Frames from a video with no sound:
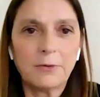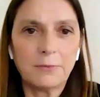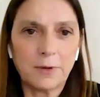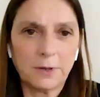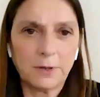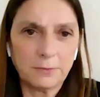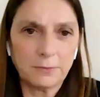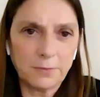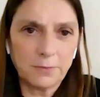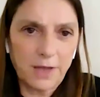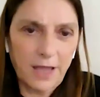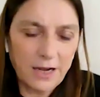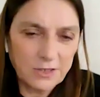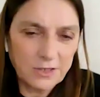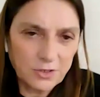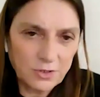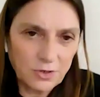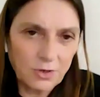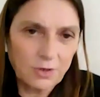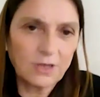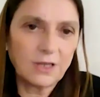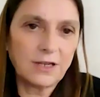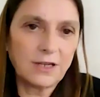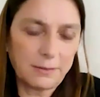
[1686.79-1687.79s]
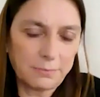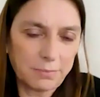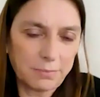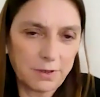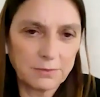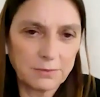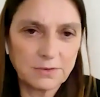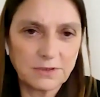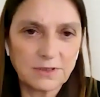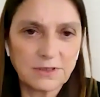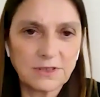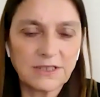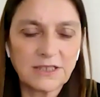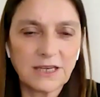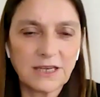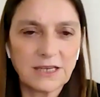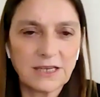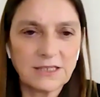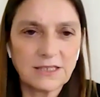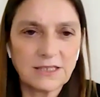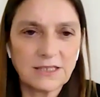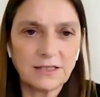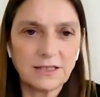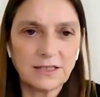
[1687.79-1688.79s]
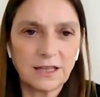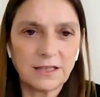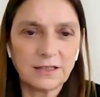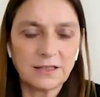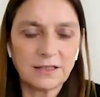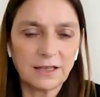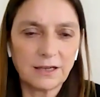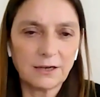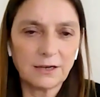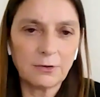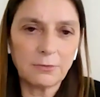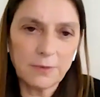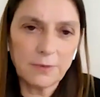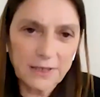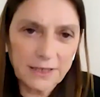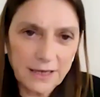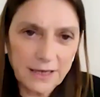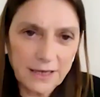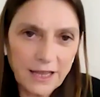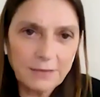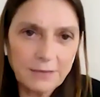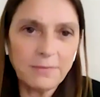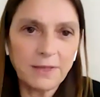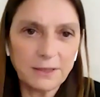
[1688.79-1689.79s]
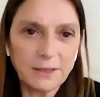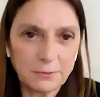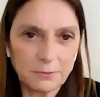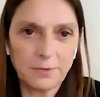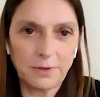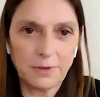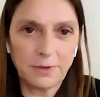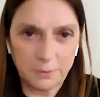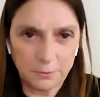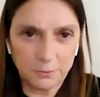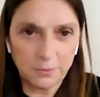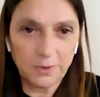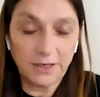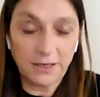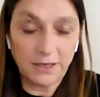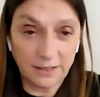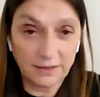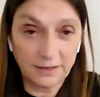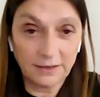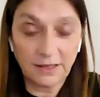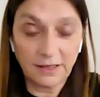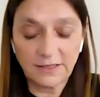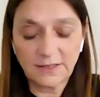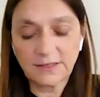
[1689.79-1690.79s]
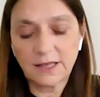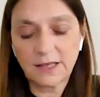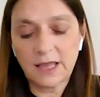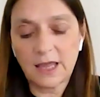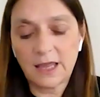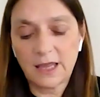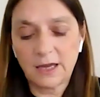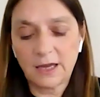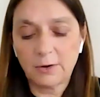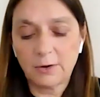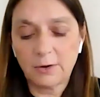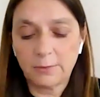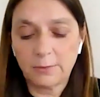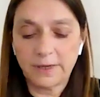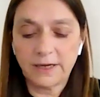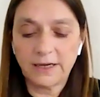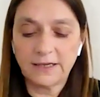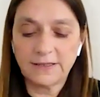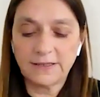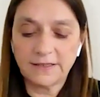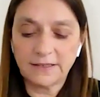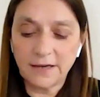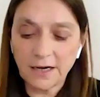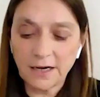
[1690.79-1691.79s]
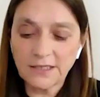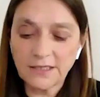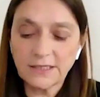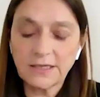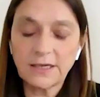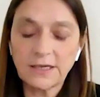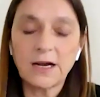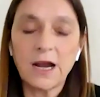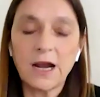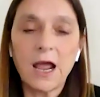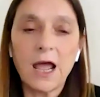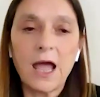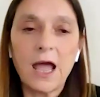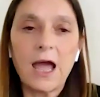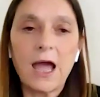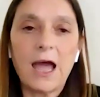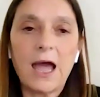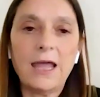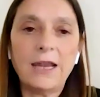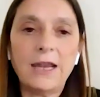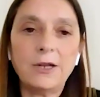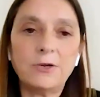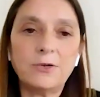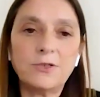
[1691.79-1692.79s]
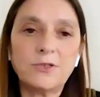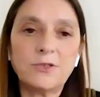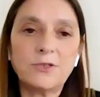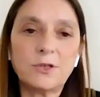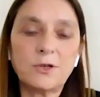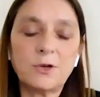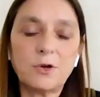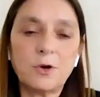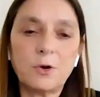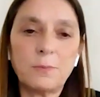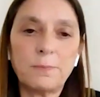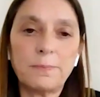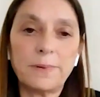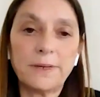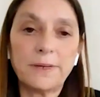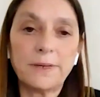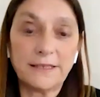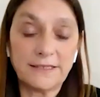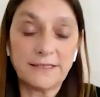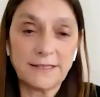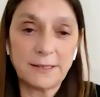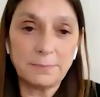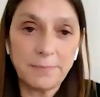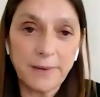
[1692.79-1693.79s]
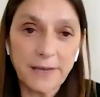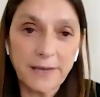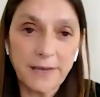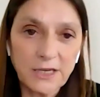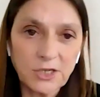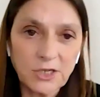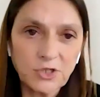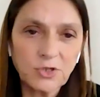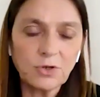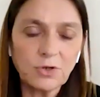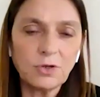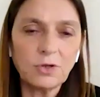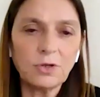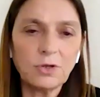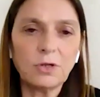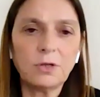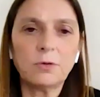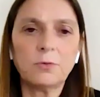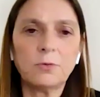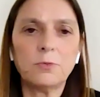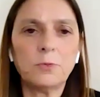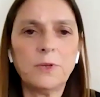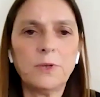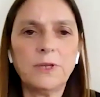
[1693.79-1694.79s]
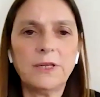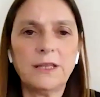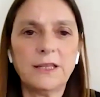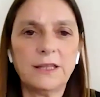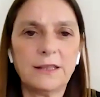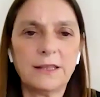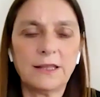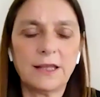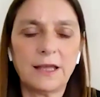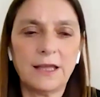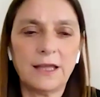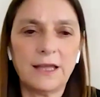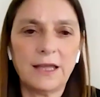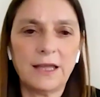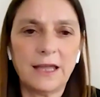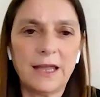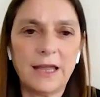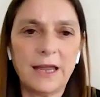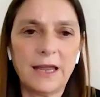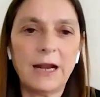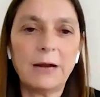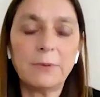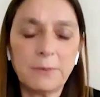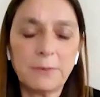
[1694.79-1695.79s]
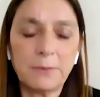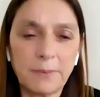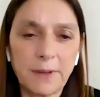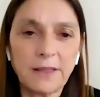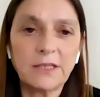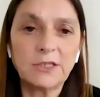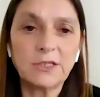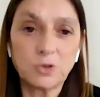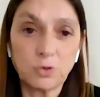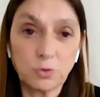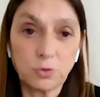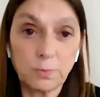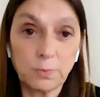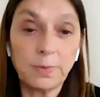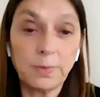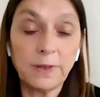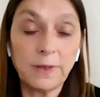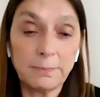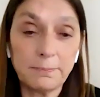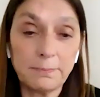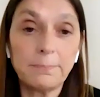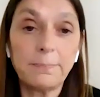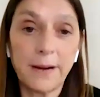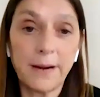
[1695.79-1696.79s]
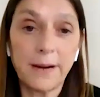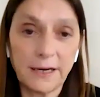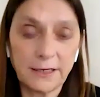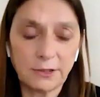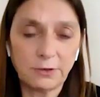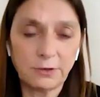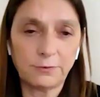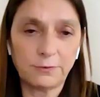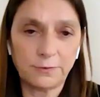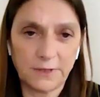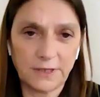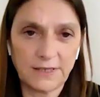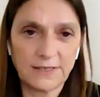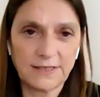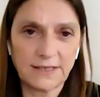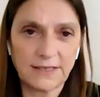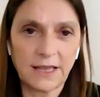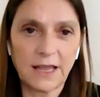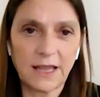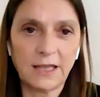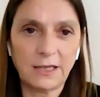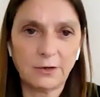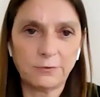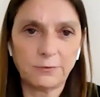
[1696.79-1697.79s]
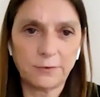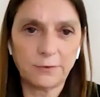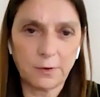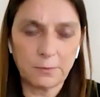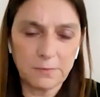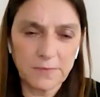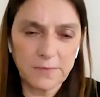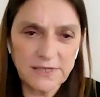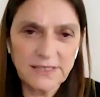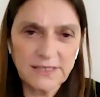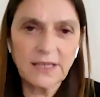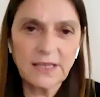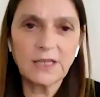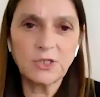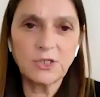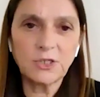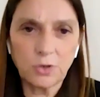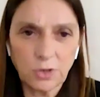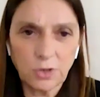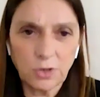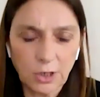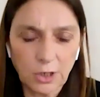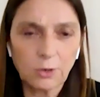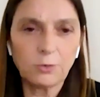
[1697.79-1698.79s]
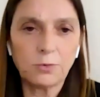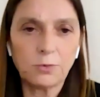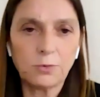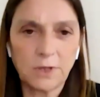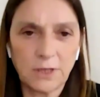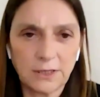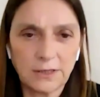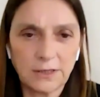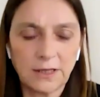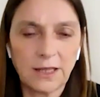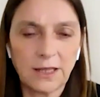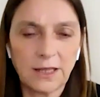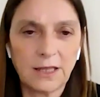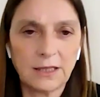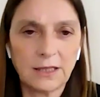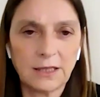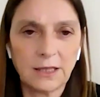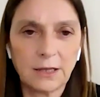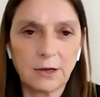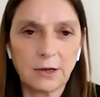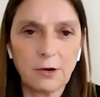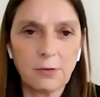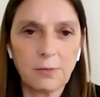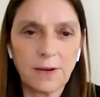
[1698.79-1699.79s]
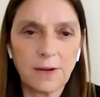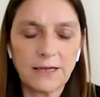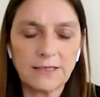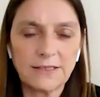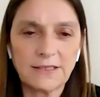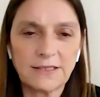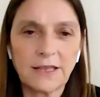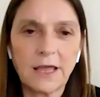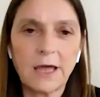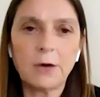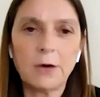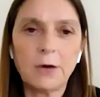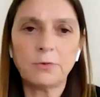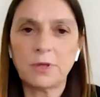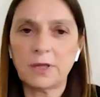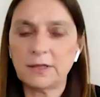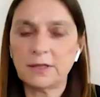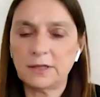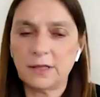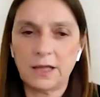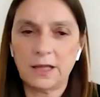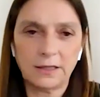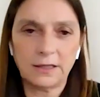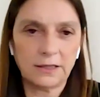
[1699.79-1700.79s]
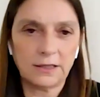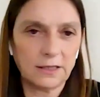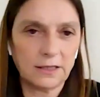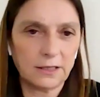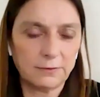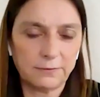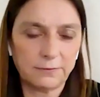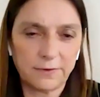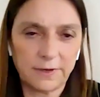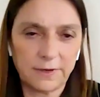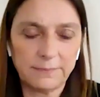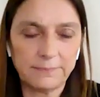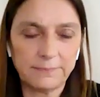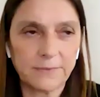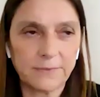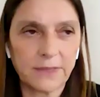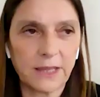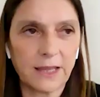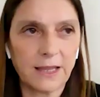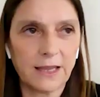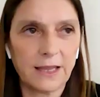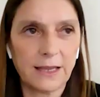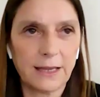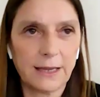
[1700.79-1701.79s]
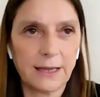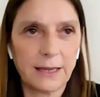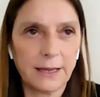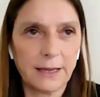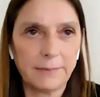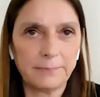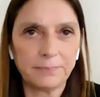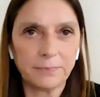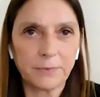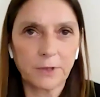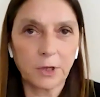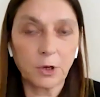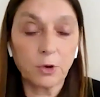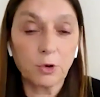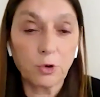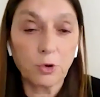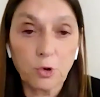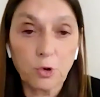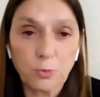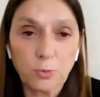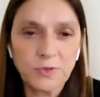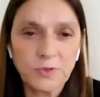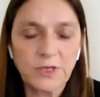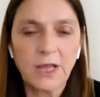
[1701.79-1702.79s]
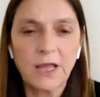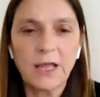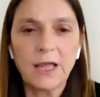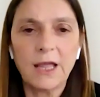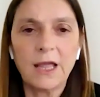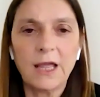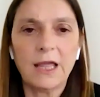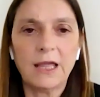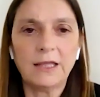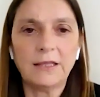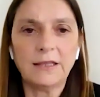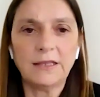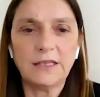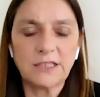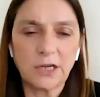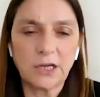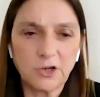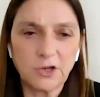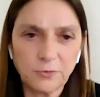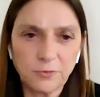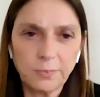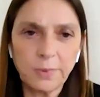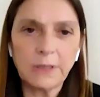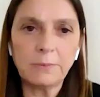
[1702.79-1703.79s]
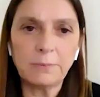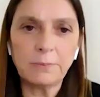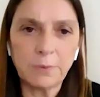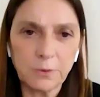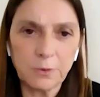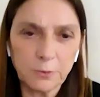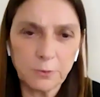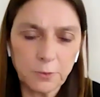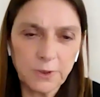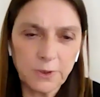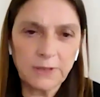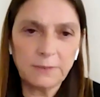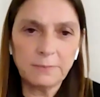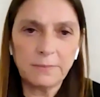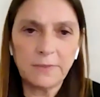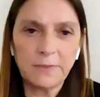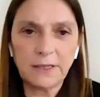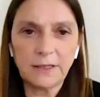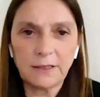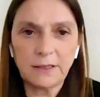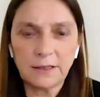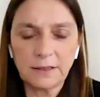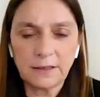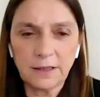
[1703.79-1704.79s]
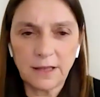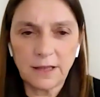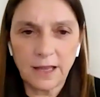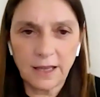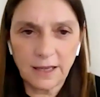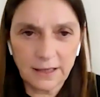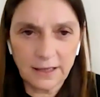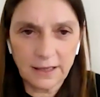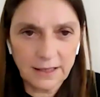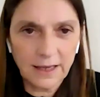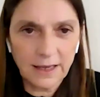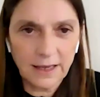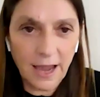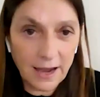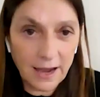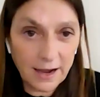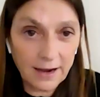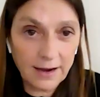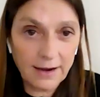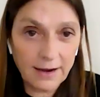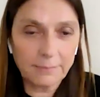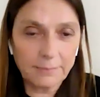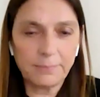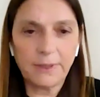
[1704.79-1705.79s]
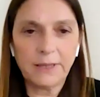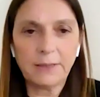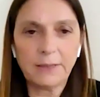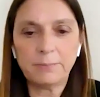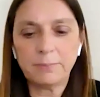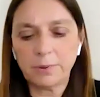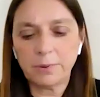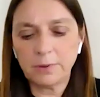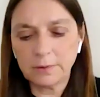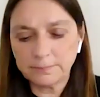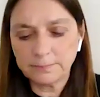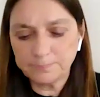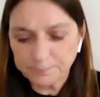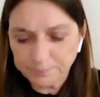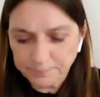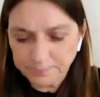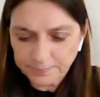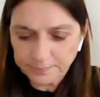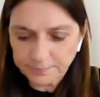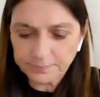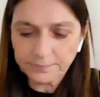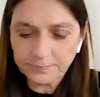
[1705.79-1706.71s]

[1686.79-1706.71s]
When we are talking about changing the global climate, we need this governance structure, and also participation. We need everybody to be part of this kind of conversation, including the global south and different groups, indigenous people, women, young people.